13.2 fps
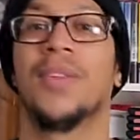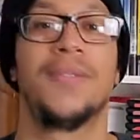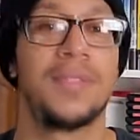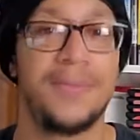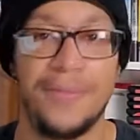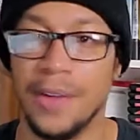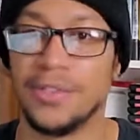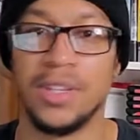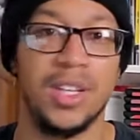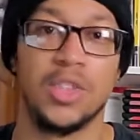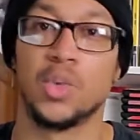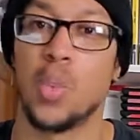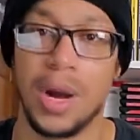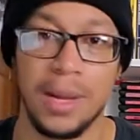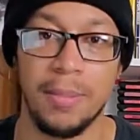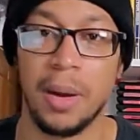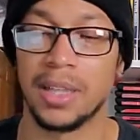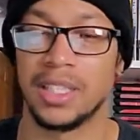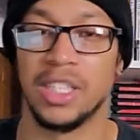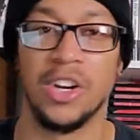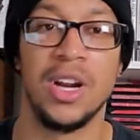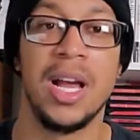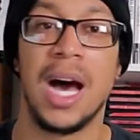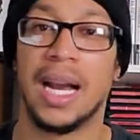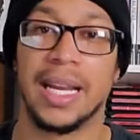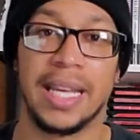$15-20 here
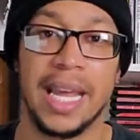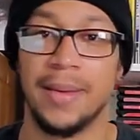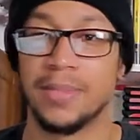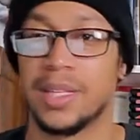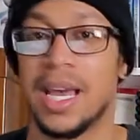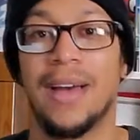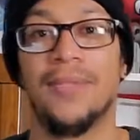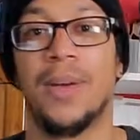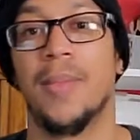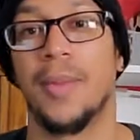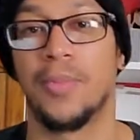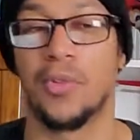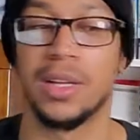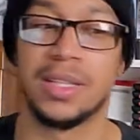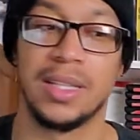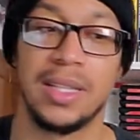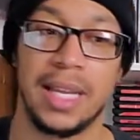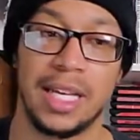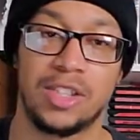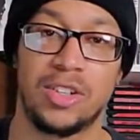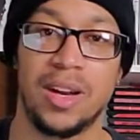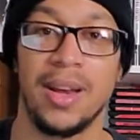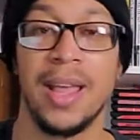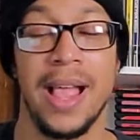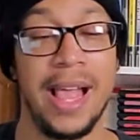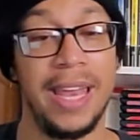on a game to have them upgrade to the next gen.
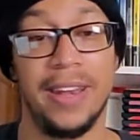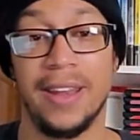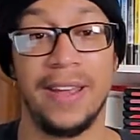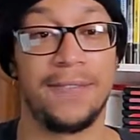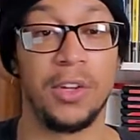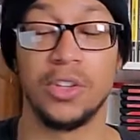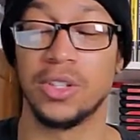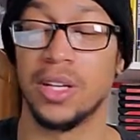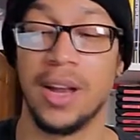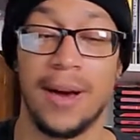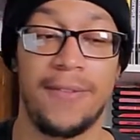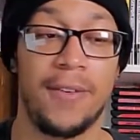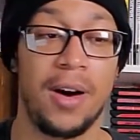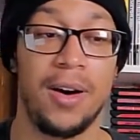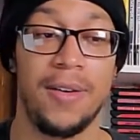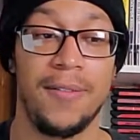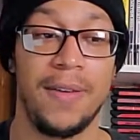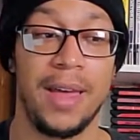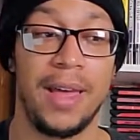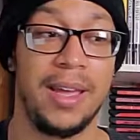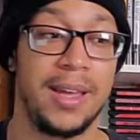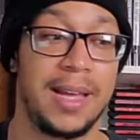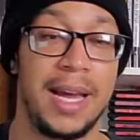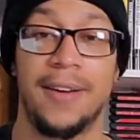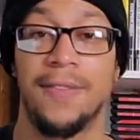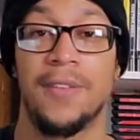And if there's enough of a
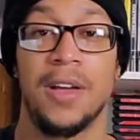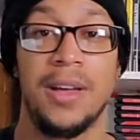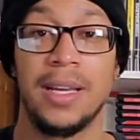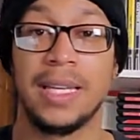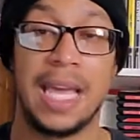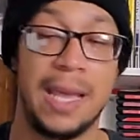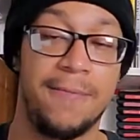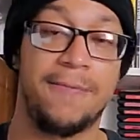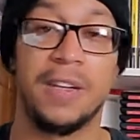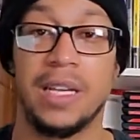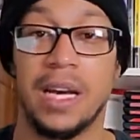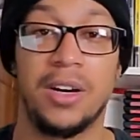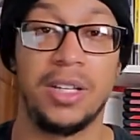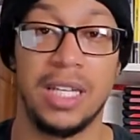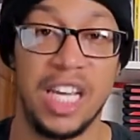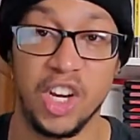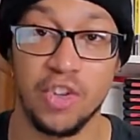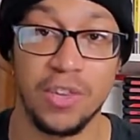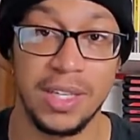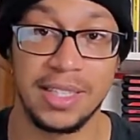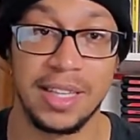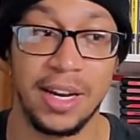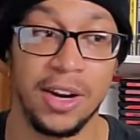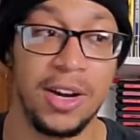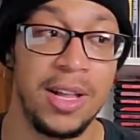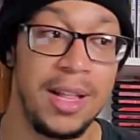kind of game fidelity increase
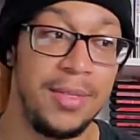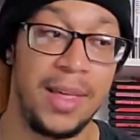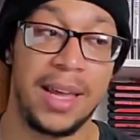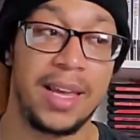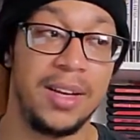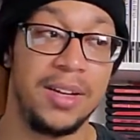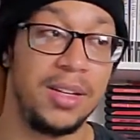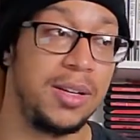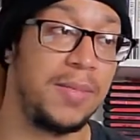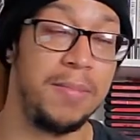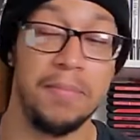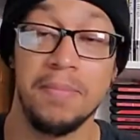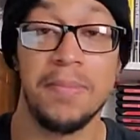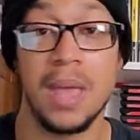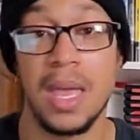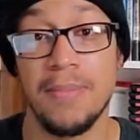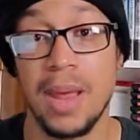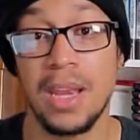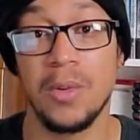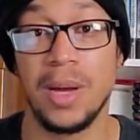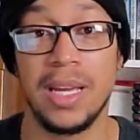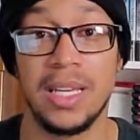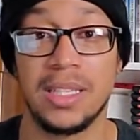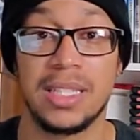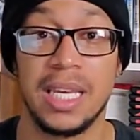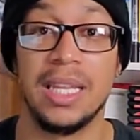there, they can, in many
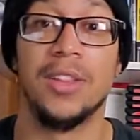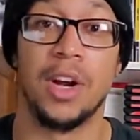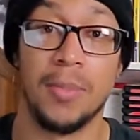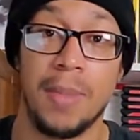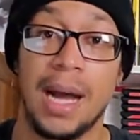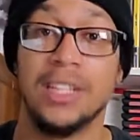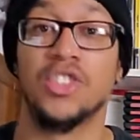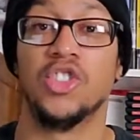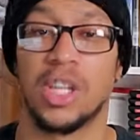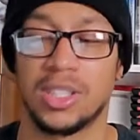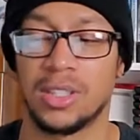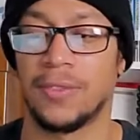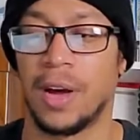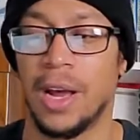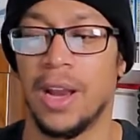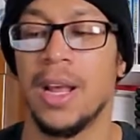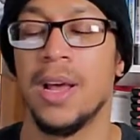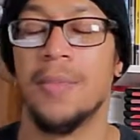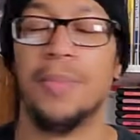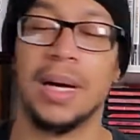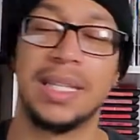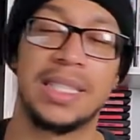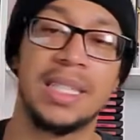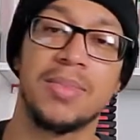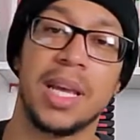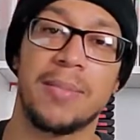ways, in their minds, justify it. But it
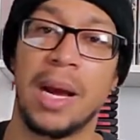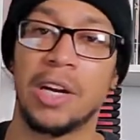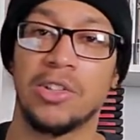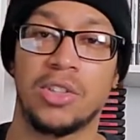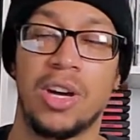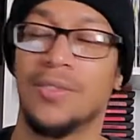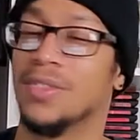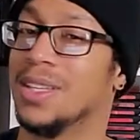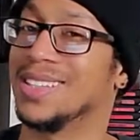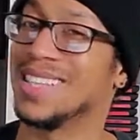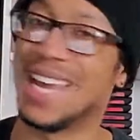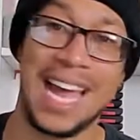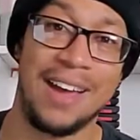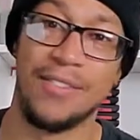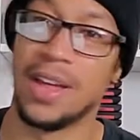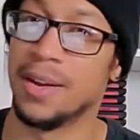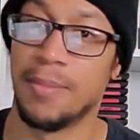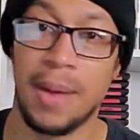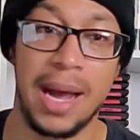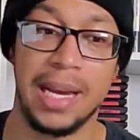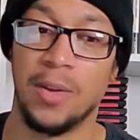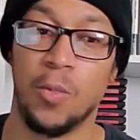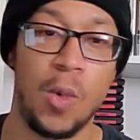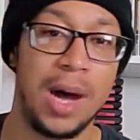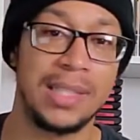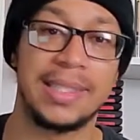seems like Microsoft doesn't have that in mind
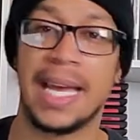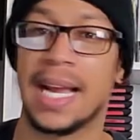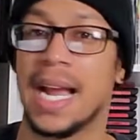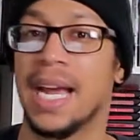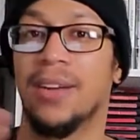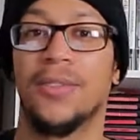and wants that kind of